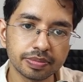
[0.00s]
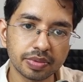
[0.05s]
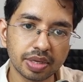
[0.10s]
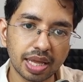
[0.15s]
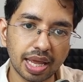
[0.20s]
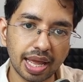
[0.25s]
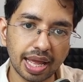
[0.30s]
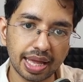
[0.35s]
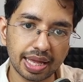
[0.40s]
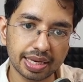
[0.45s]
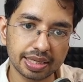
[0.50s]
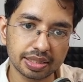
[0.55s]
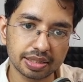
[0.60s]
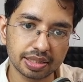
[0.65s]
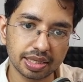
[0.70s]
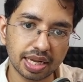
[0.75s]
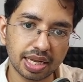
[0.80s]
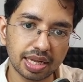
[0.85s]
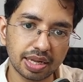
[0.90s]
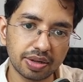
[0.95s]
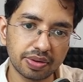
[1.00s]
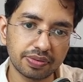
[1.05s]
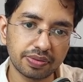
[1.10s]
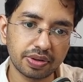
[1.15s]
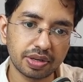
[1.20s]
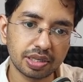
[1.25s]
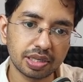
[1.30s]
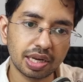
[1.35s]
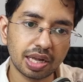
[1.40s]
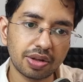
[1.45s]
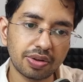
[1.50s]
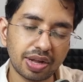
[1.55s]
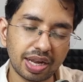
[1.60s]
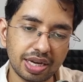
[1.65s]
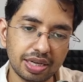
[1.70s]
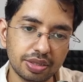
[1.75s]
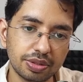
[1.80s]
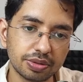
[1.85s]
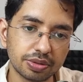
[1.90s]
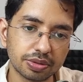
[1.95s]
and for now
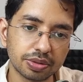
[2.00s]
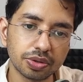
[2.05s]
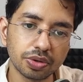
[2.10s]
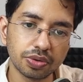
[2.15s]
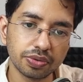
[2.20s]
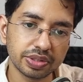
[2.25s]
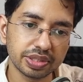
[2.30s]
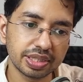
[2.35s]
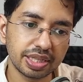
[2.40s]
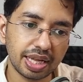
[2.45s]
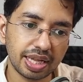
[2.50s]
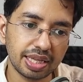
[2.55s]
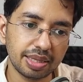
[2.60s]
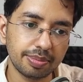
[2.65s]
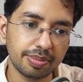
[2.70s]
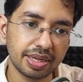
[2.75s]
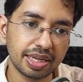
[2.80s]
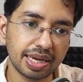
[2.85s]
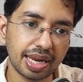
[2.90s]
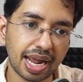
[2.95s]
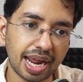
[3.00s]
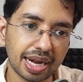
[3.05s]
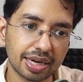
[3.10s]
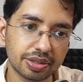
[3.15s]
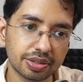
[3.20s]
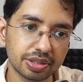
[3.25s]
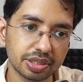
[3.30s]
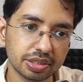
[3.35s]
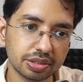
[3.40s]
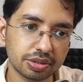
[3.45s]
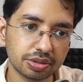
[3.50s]
I'll go with the email address.